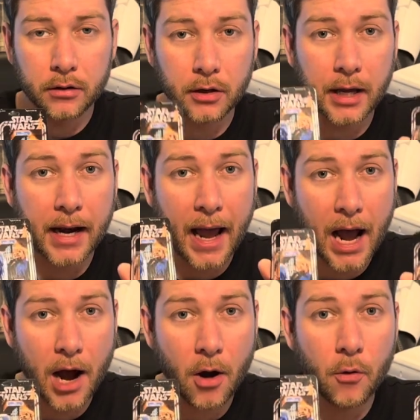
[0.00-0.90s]
Look at
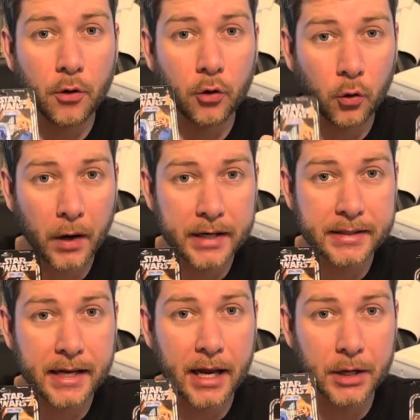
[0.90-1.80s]
how
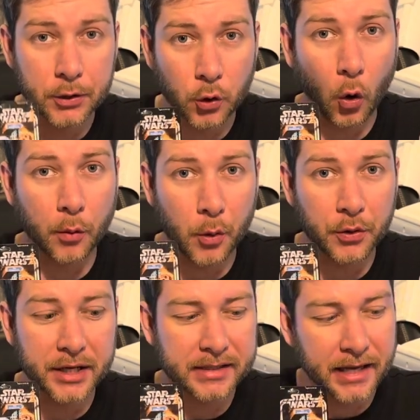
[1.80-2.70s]
crazy and adorable
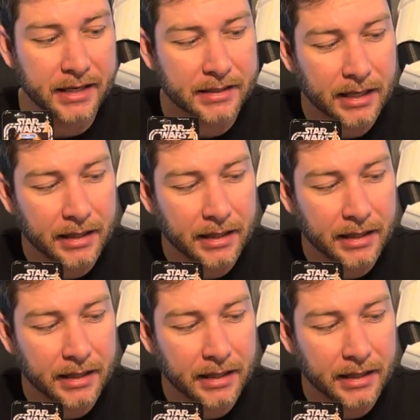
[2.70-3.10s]
this is.